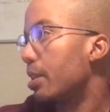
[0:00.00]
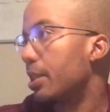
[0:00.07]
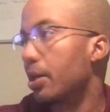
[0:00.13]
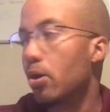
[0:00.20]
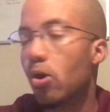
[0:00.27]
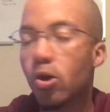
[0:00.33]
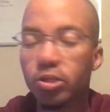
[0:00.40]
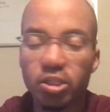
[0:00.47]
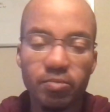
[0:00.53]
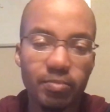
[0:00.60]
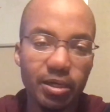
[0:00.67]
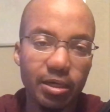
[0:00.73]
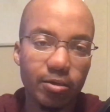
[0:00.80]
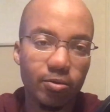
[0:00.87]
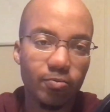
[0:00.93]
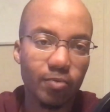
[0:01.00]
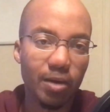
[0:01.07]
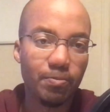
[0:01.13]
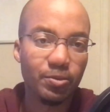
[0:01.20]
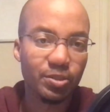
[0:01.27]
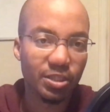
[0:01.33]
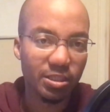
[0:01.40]
the ultimate
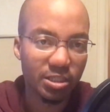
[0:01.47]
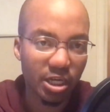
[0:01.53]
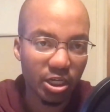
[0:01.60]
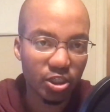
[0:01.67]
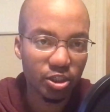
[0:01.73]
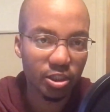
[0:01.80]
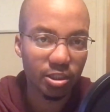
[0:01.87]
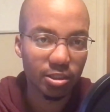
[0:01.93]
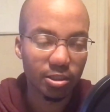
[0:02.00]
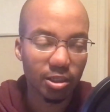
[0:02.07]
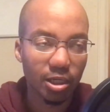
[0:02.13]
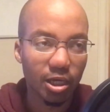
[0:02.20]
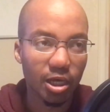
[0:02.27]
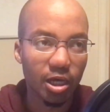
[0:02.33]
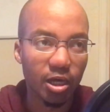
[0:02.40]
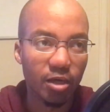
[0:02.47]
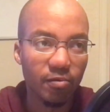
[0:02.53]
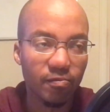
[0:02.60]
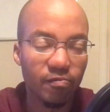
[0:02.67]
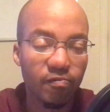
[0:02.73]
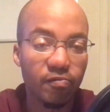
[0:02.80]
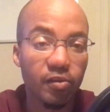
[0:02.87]
representation
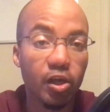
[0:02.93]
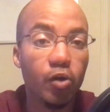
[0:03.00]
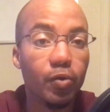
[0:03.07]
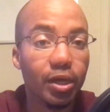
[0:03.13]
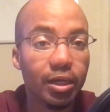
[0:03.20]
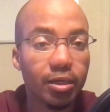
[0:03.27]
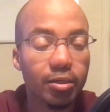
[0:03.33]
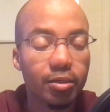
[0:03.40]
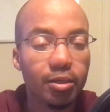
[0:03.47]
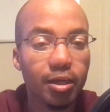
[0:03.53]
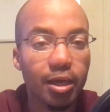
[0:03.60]
of flowing